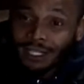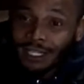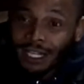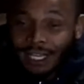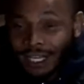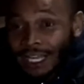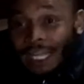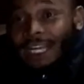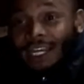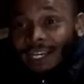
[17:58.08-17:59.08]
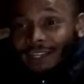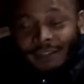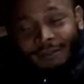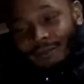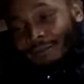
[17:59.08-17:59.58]
he
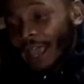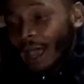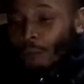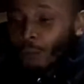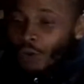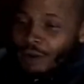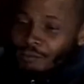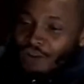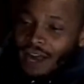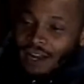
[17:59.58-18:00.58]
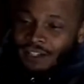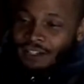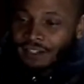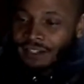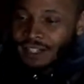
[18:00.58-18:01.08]
what I'm trying to
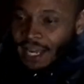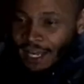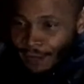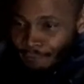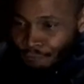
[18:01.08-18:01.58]
understand